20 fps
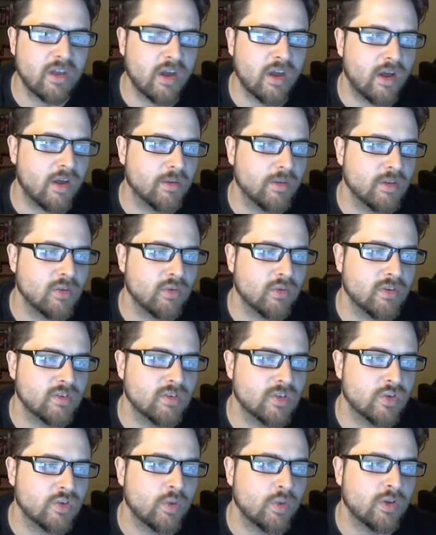you can do
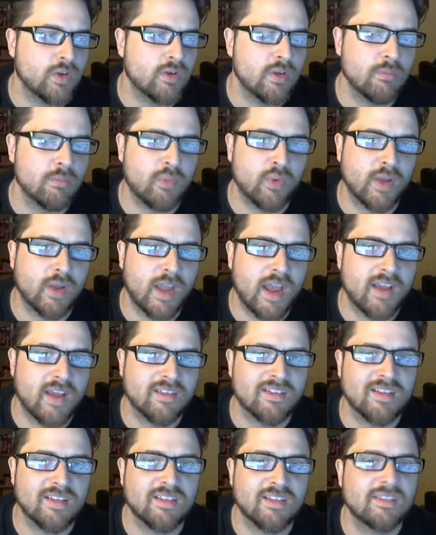when you're importing
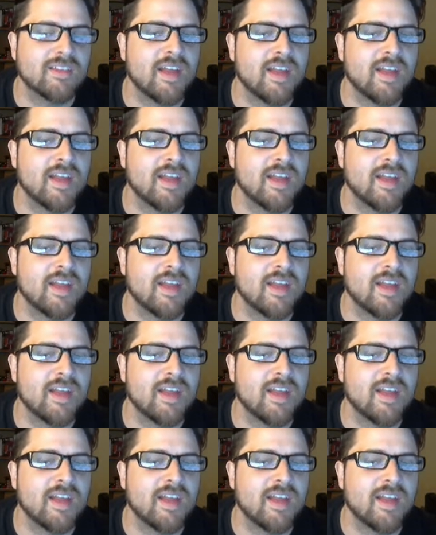assets and how to